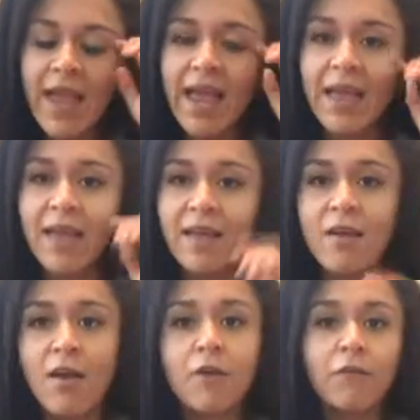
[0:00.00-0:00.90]

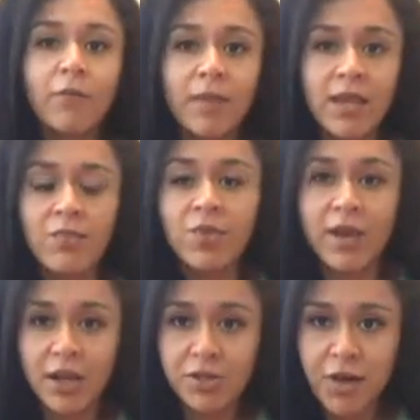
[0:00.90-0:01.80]
And for me, when
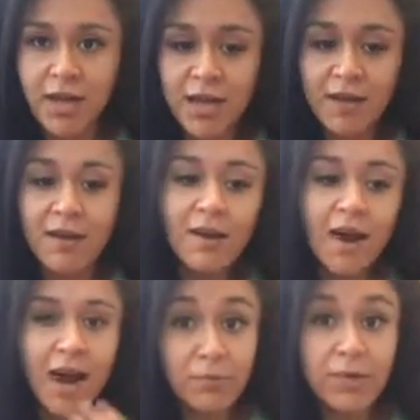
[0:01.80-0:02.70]
I tried it,
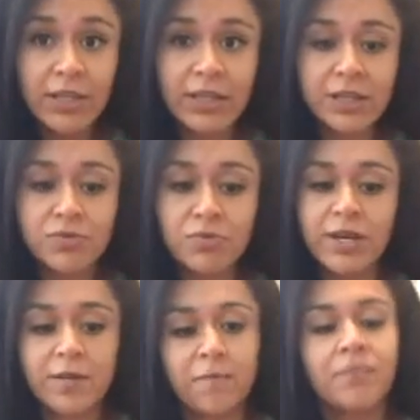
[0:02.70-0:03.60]
I really
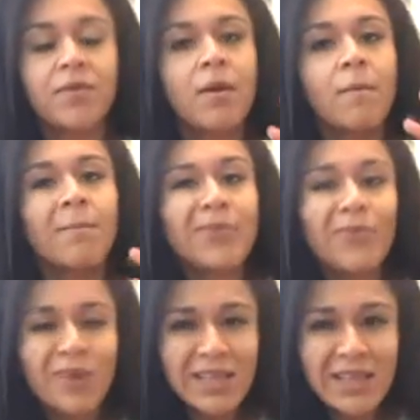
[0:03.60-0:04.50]
enjoyed it. But the
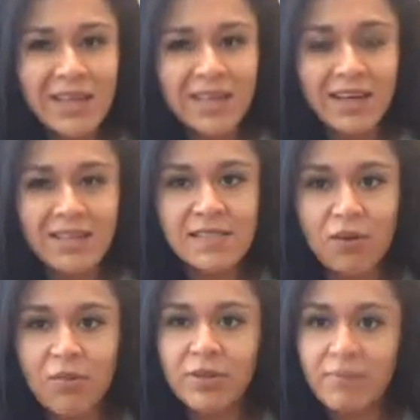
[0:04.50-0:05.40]
one thing that I
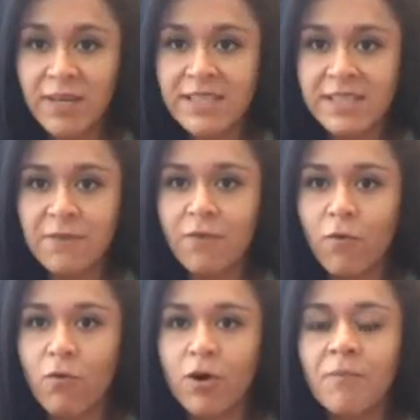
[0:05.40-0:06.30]
saw with my
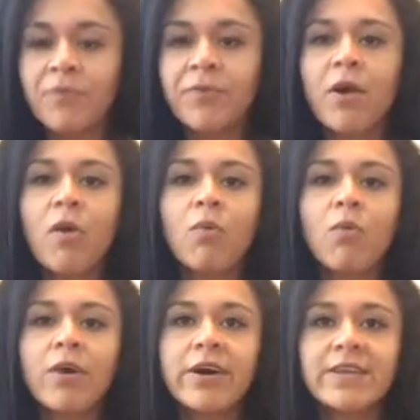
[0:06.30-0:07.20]
C4
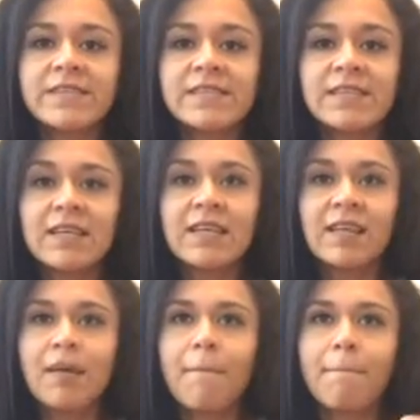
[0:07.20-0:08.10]
was
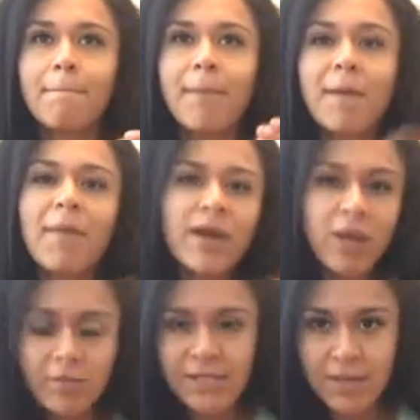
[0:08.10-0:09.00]
my
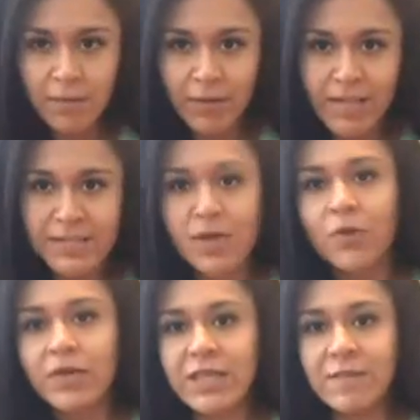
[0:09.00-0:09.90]
body almost hit a plateau
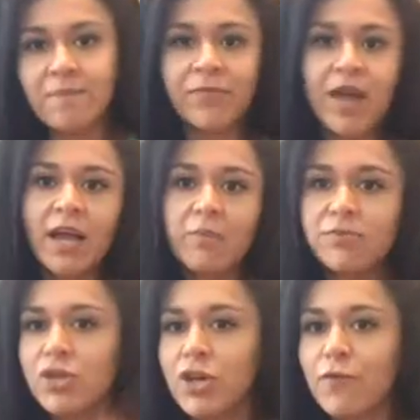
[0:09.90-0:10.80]
with it. I
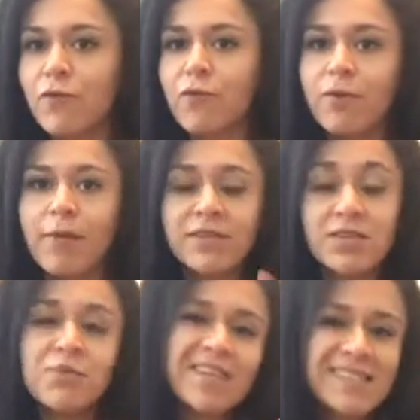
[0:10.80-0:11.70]
took it for about
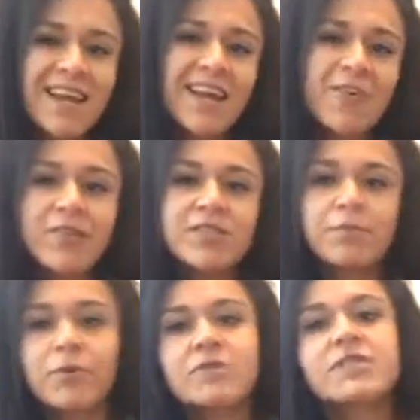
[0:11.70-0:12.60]
2 weeks, and I know you're
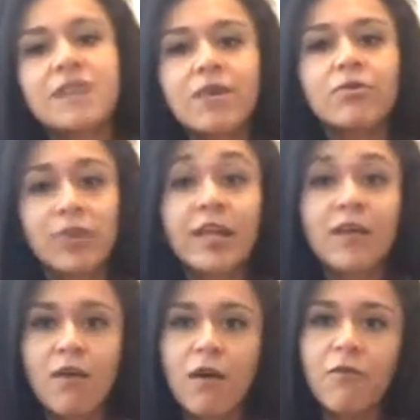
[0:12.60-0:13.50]
supposed to cycle in
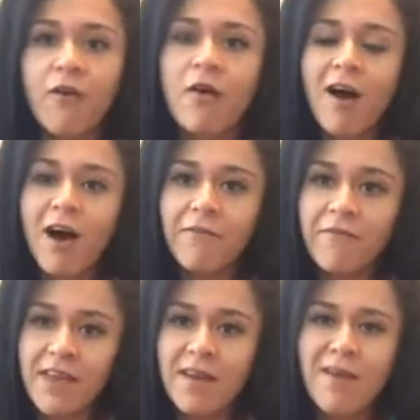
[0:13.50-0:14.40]
and off
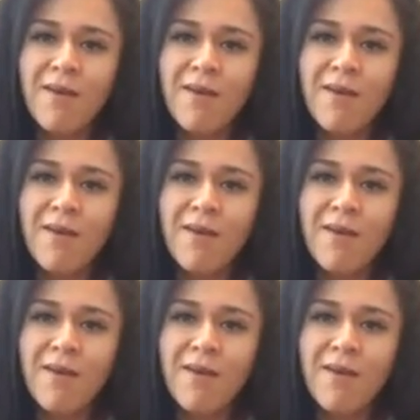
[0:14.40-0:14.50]
of it,